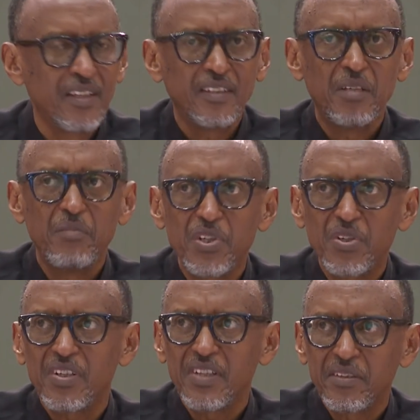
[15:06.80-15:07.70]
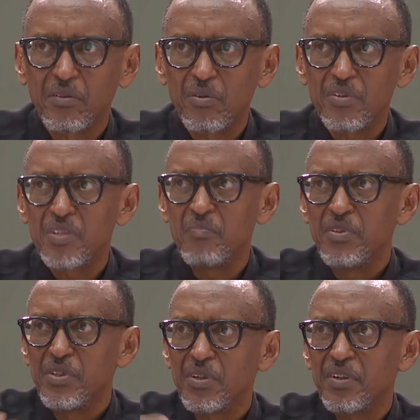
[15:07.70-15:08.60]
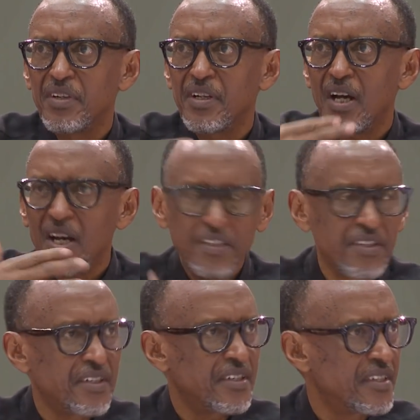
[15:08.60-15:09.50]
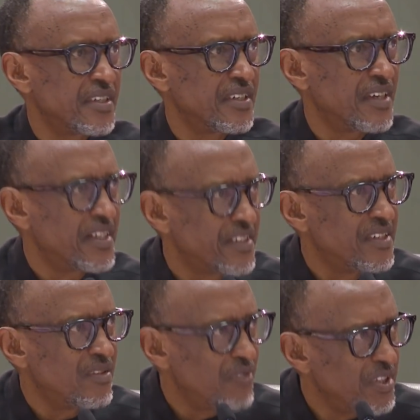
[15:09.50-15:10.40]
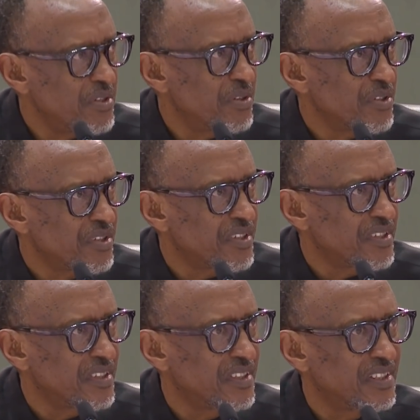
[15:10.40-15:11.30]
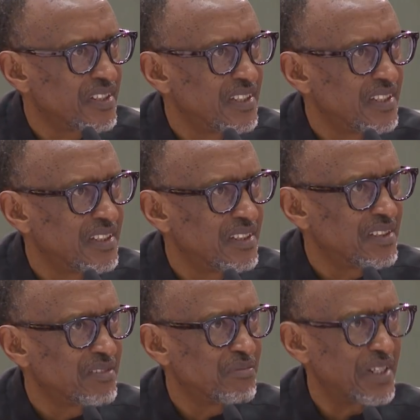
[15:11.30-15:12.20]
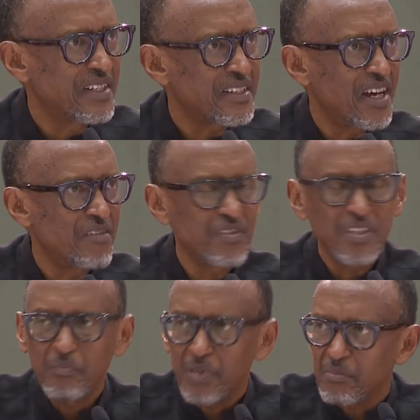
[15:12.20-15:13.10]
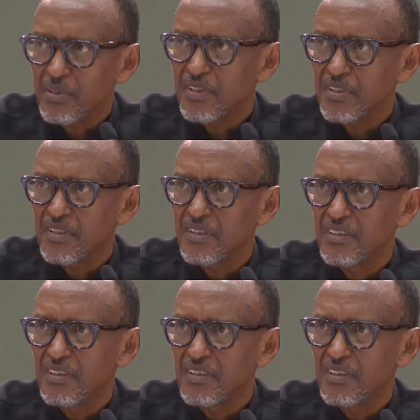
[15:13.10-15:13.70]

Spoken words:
the mission that goes beyond us as individuals, but serves the purpose